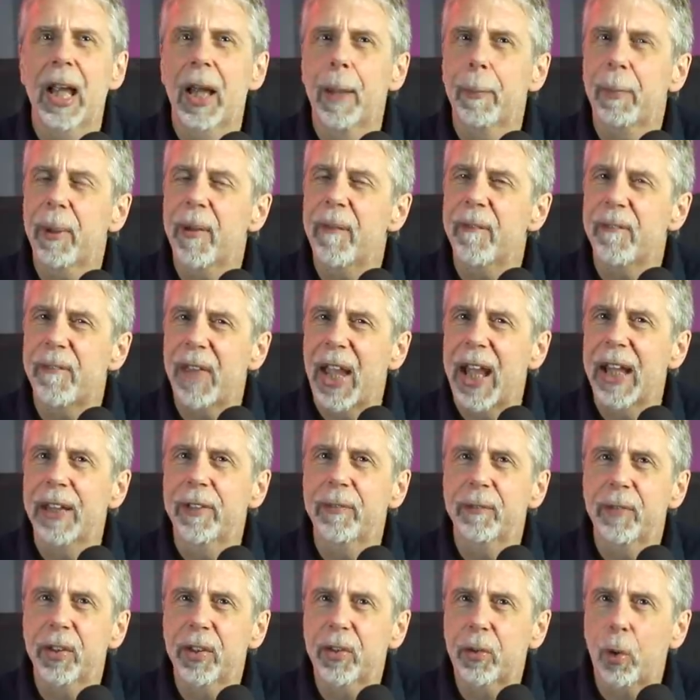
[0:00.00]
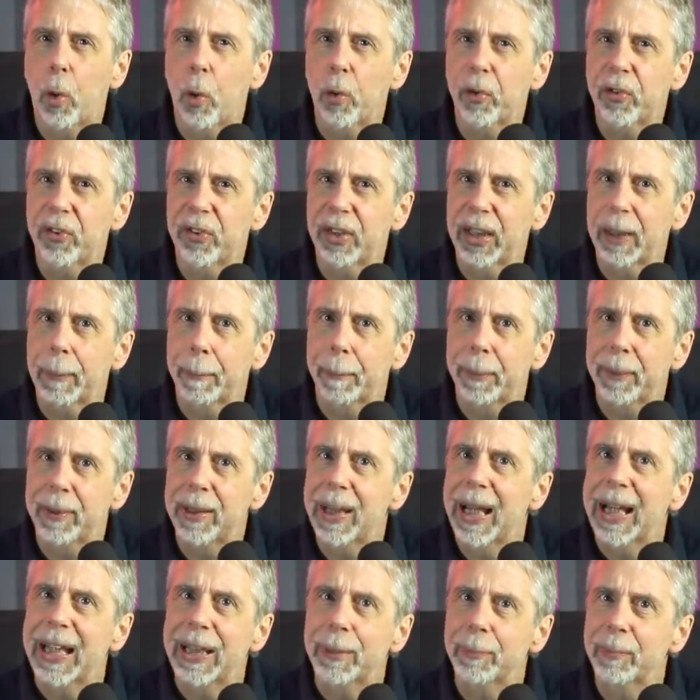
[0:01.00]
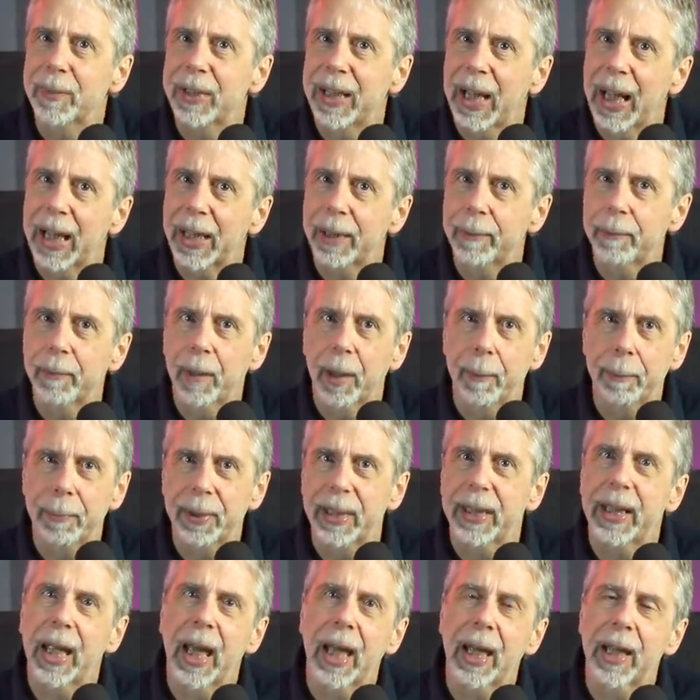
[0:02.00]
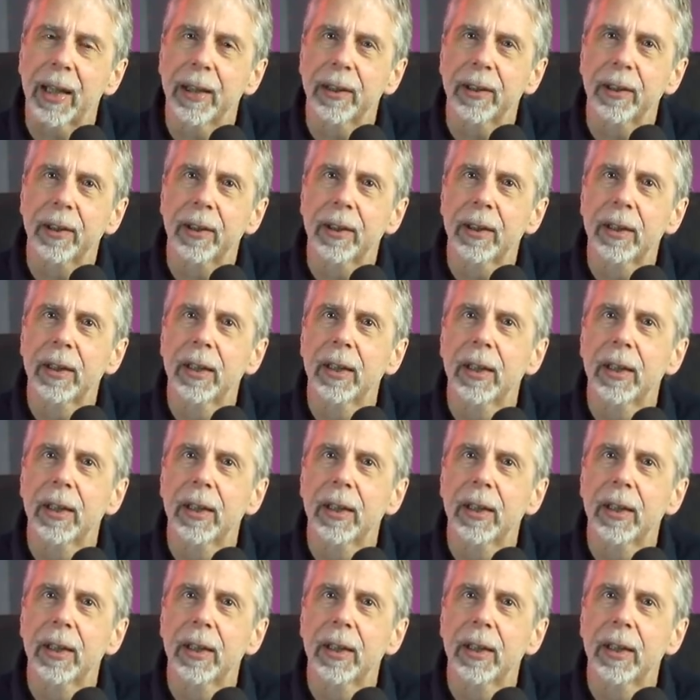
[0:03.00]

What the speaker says: but then the toxic blame game began,